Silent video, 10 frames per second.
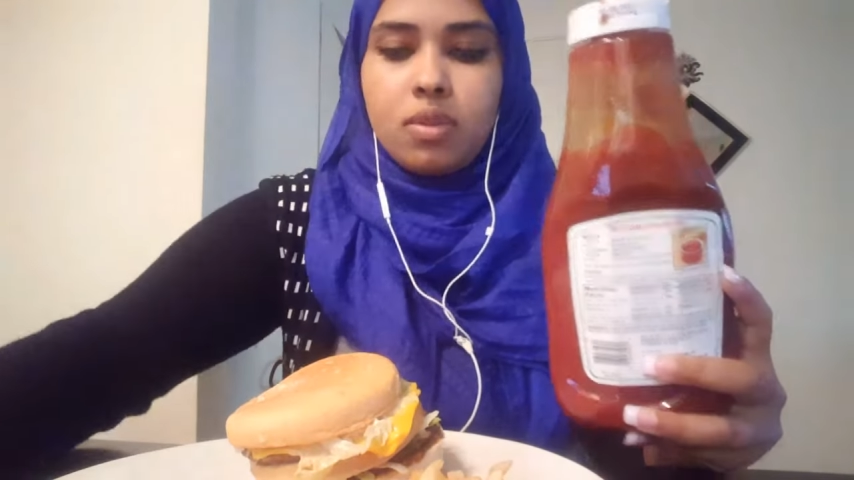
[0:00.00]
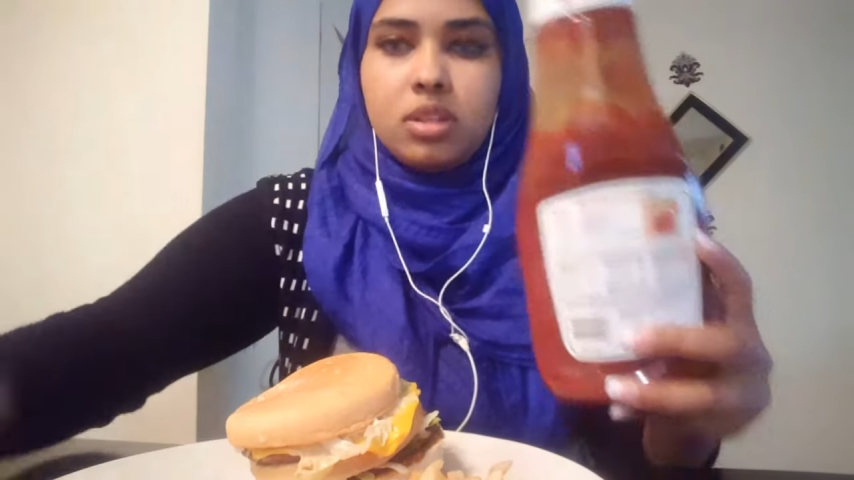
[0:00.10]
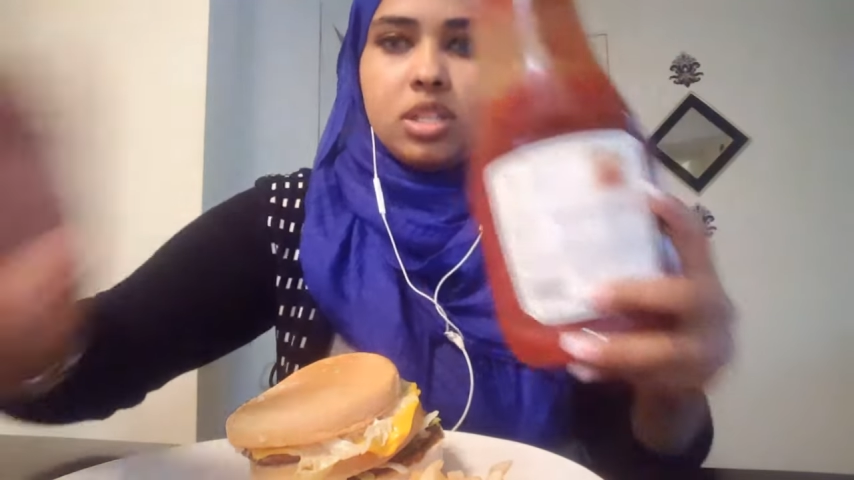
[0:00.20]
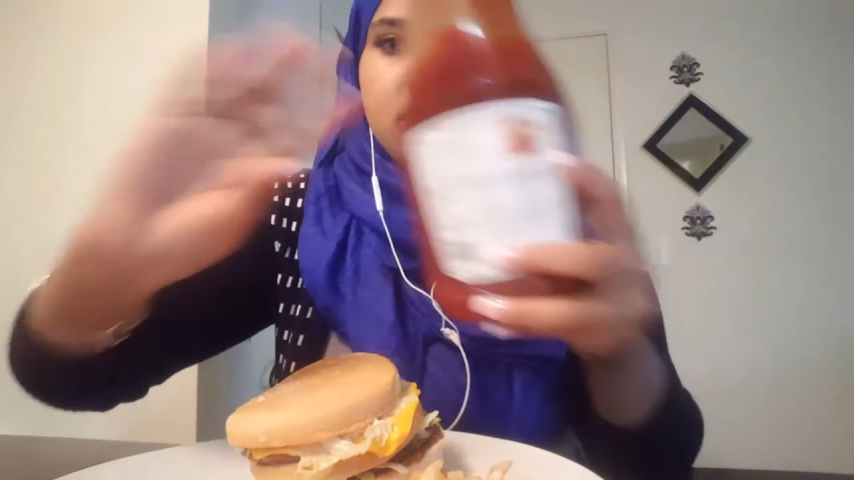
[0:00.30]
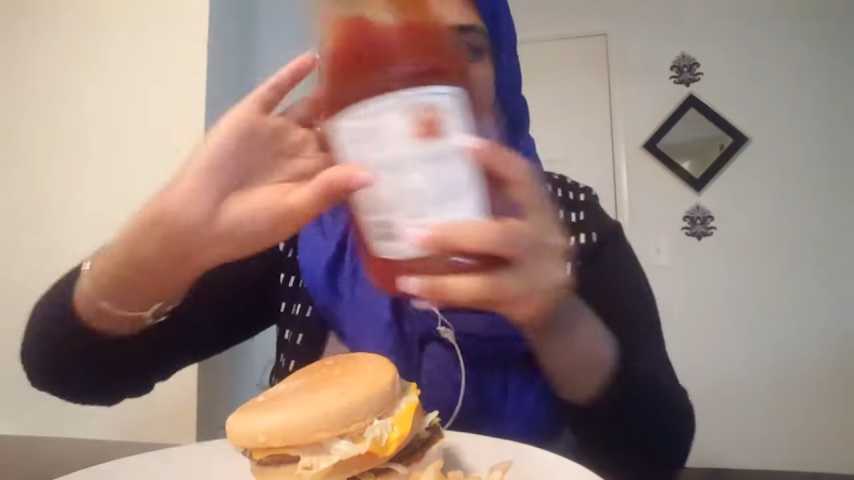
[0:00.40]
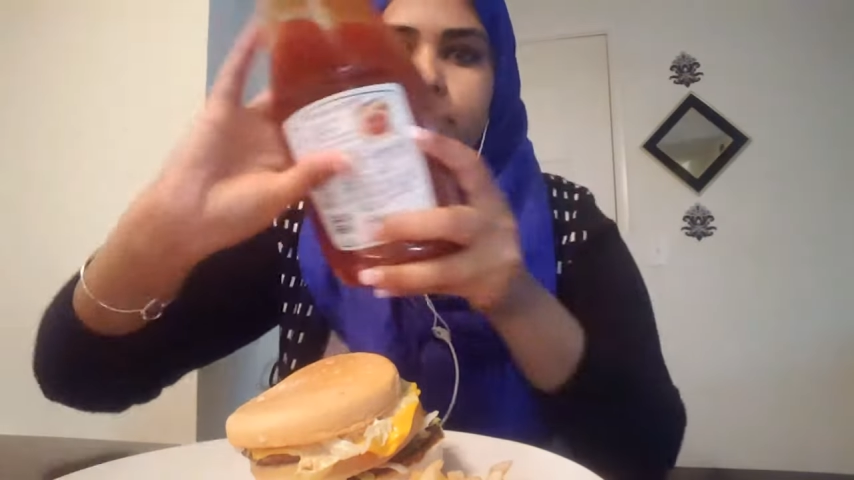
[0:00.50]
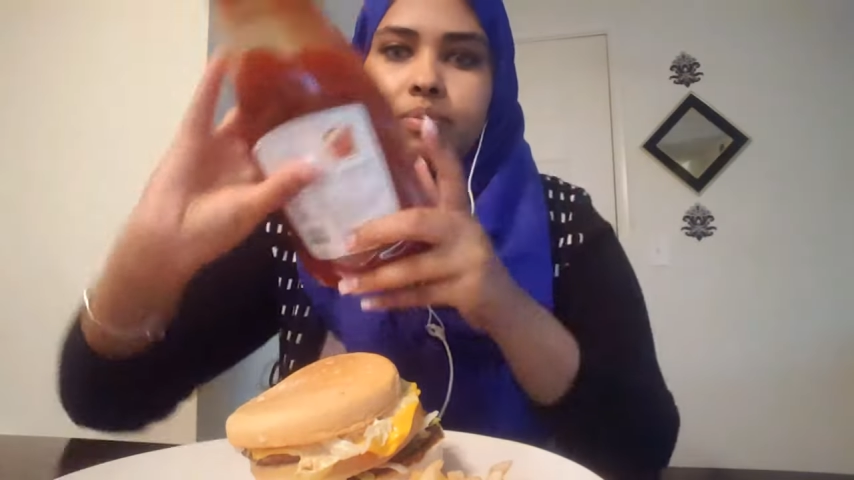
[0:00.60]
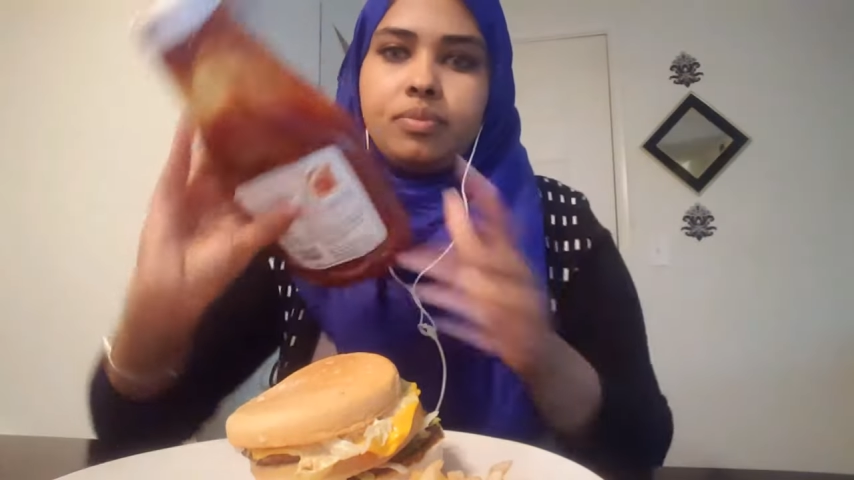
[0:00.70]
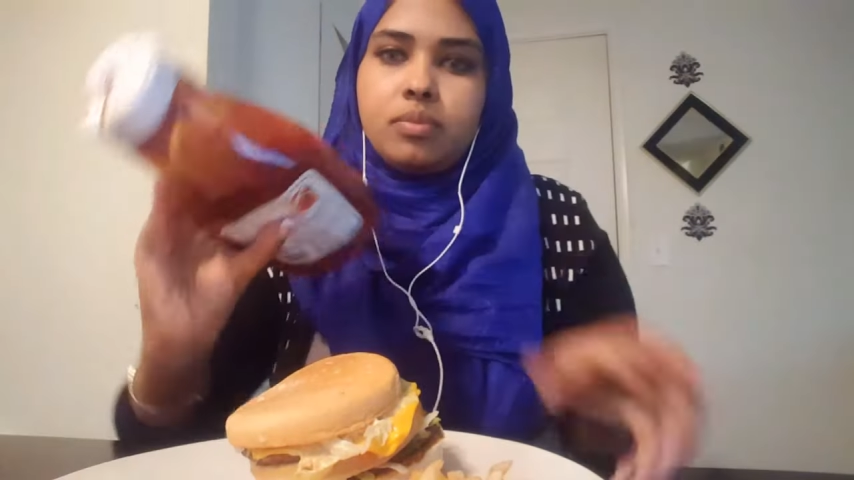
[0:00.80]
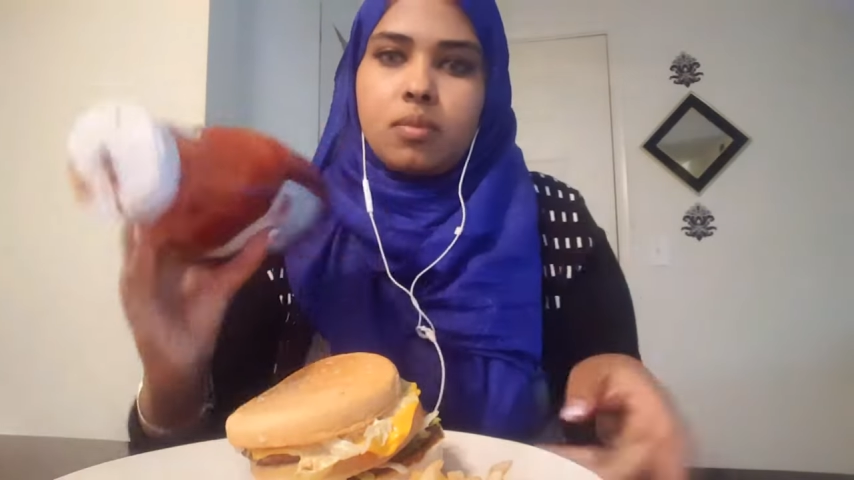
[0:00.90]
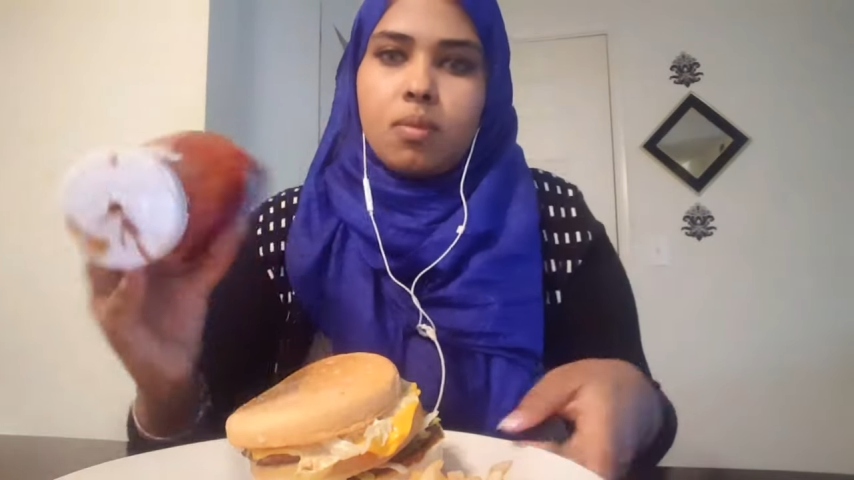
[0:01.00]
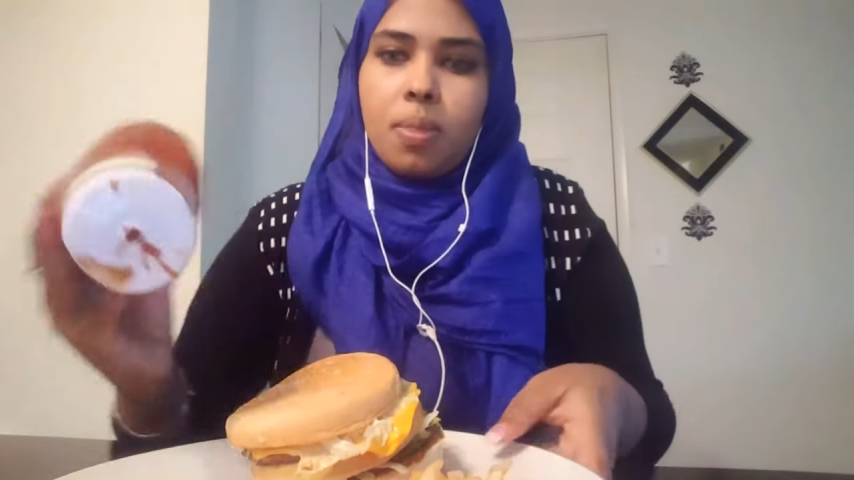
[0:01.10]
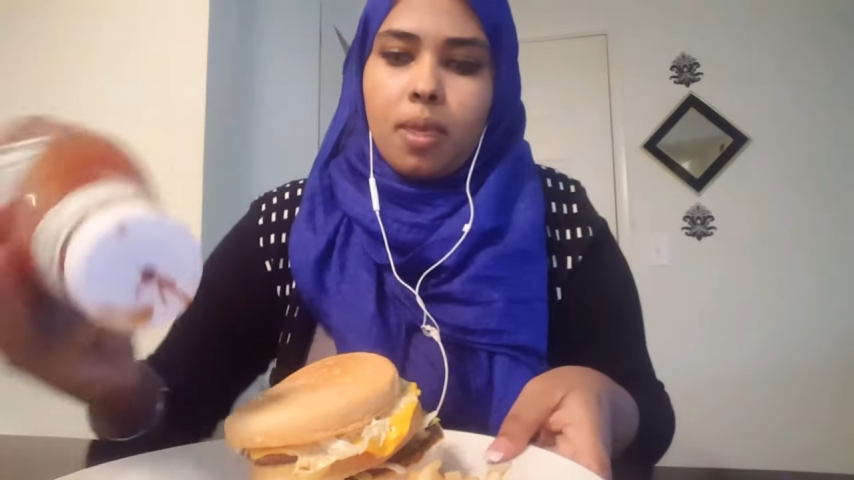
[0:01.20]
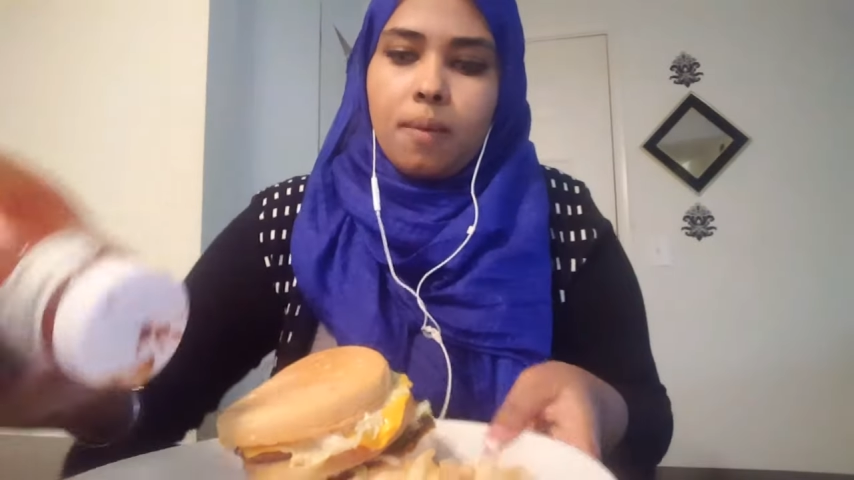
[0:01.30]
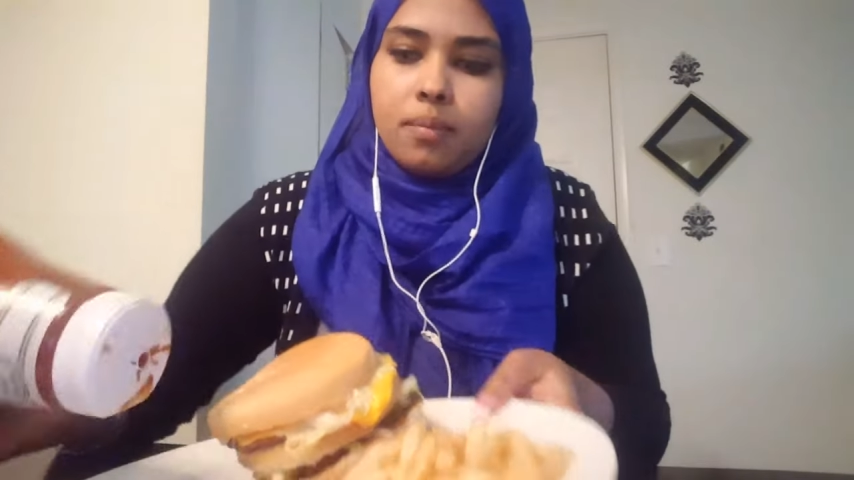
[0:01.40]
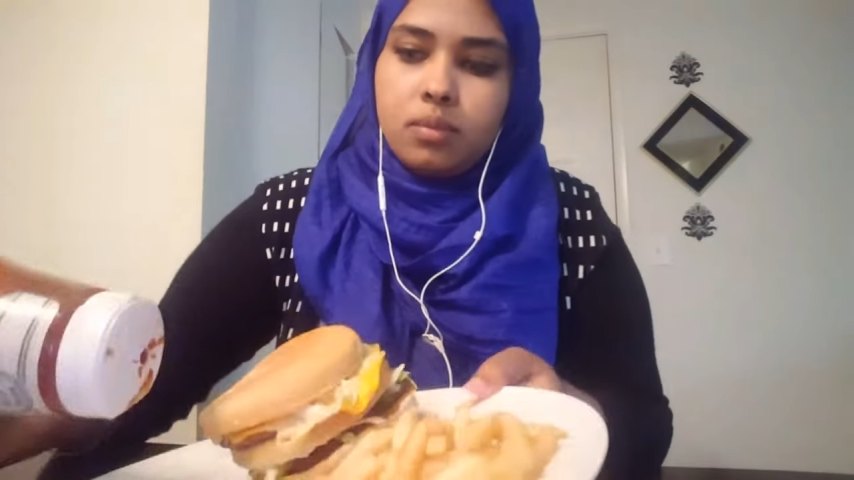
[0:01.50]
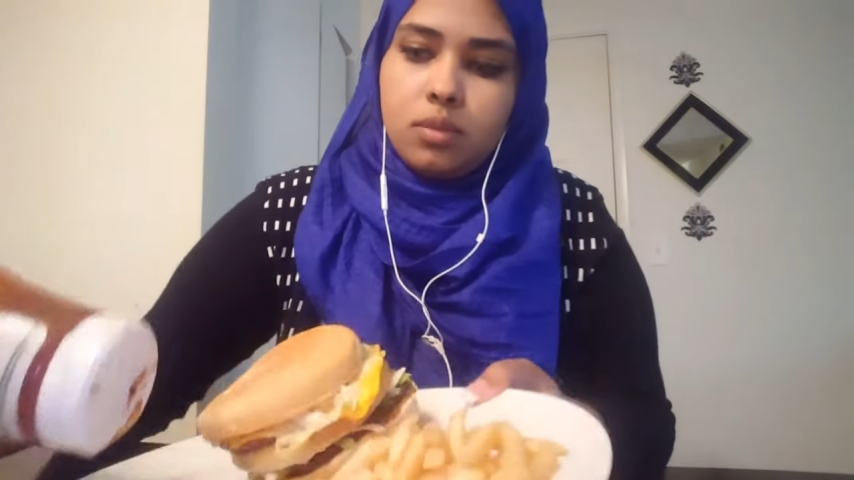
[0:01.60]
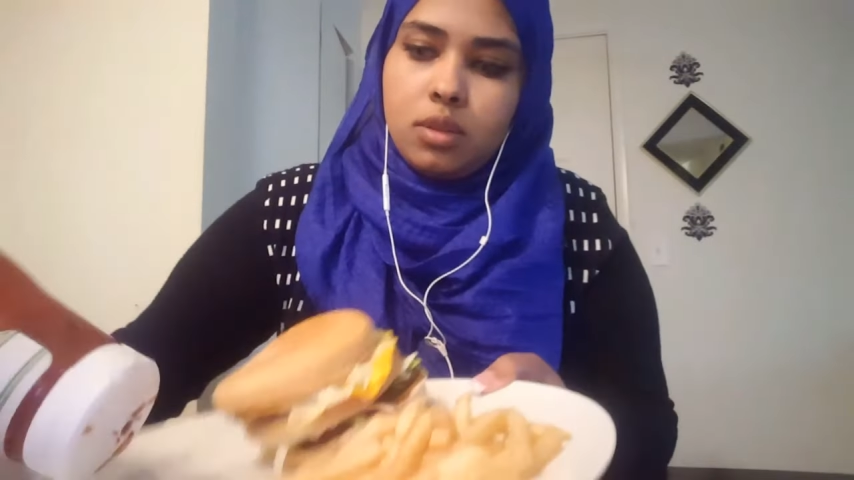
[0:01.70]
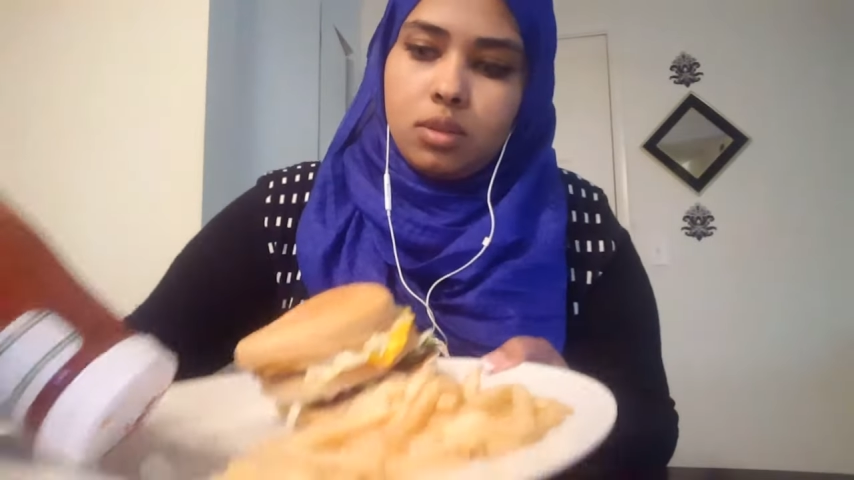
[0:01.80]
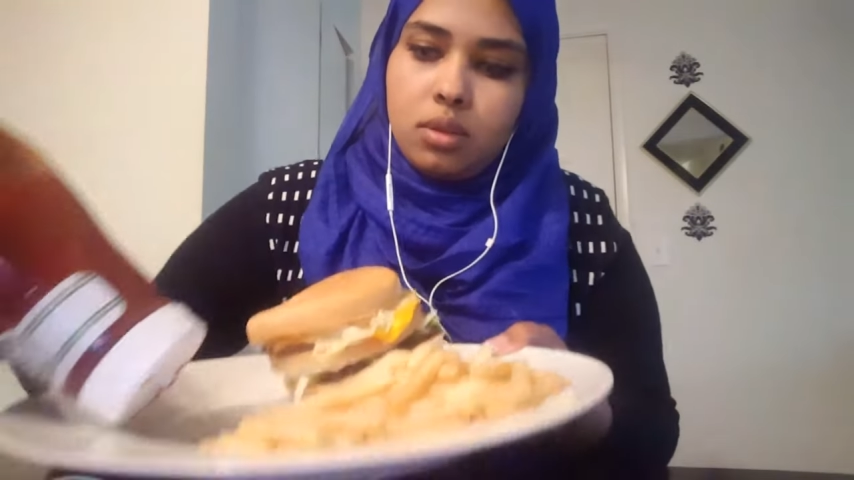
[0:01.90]
the tip.
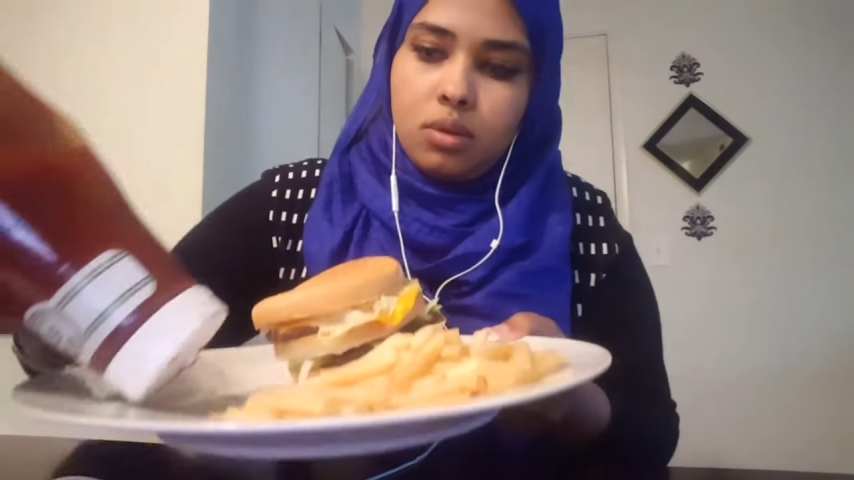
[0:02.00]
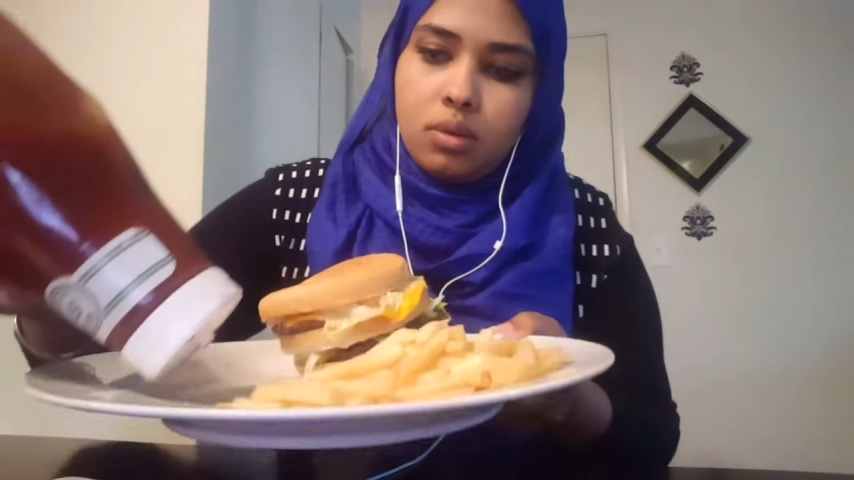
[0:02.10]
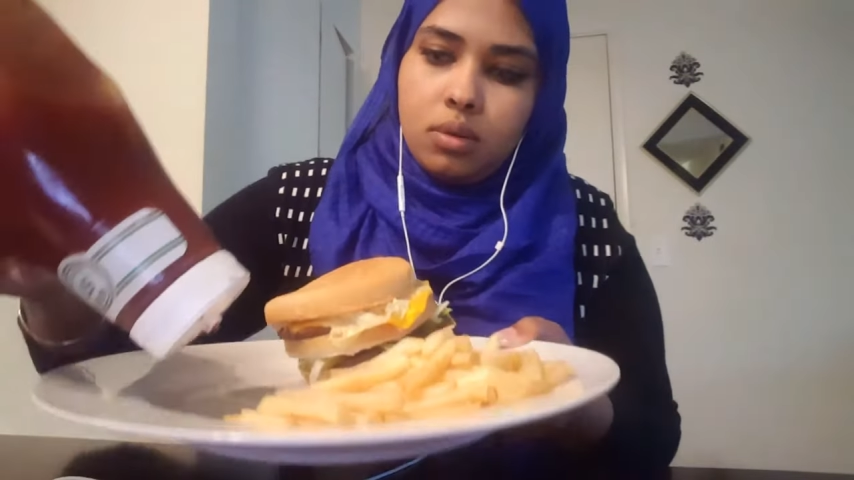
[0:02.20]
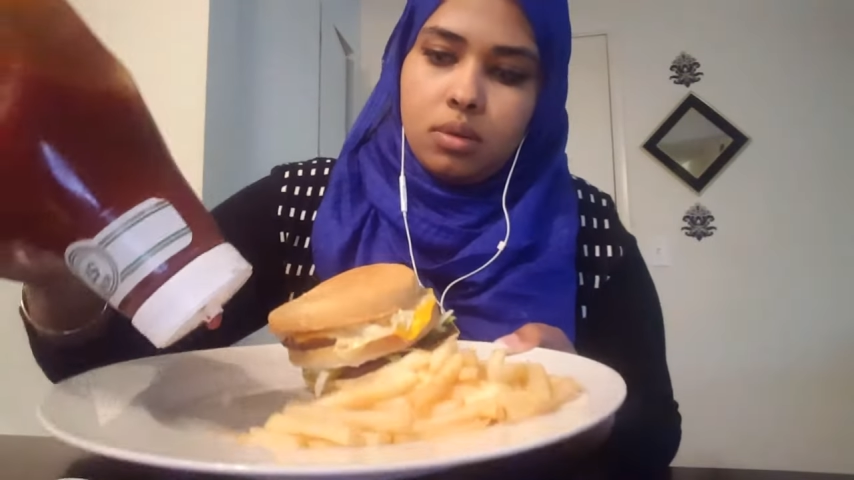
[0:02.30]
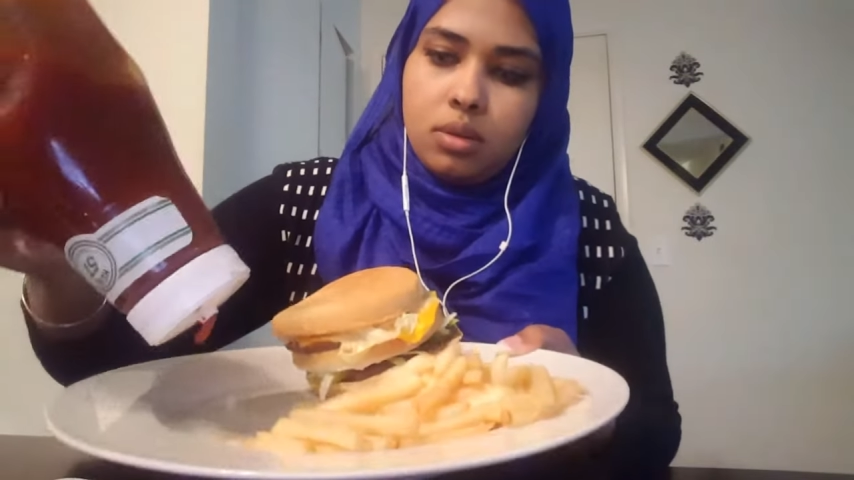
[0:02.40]
So,